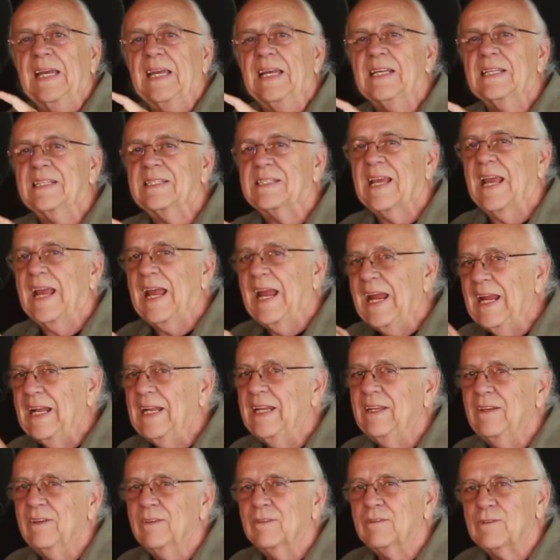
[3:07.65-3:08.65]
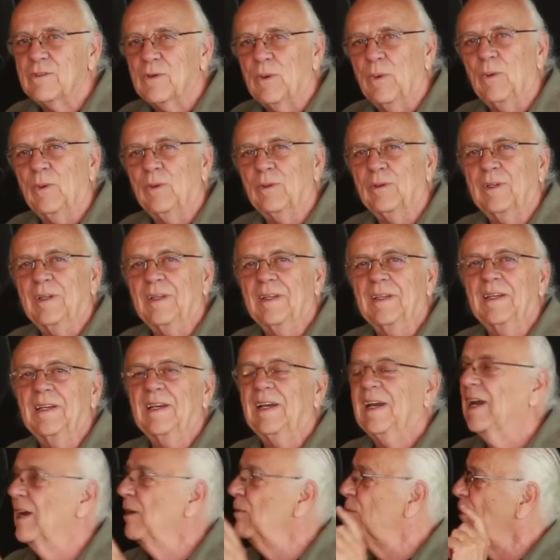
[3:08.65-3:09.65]
It's 80 years old
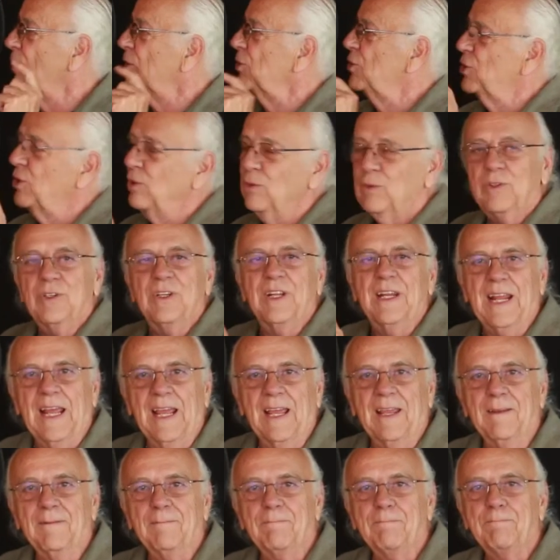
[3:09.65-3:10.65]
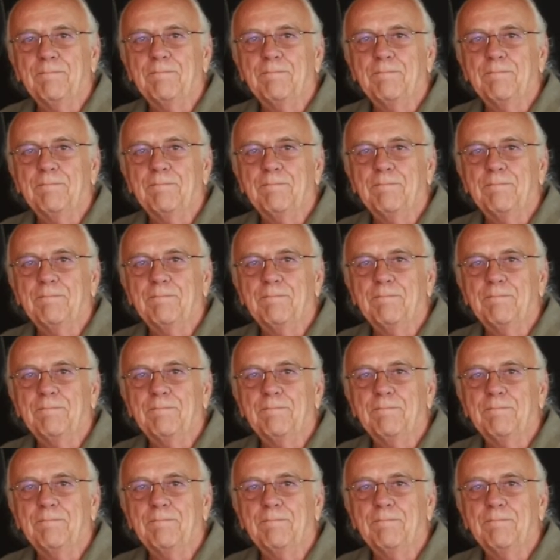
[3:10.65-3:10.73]
and will shoot today.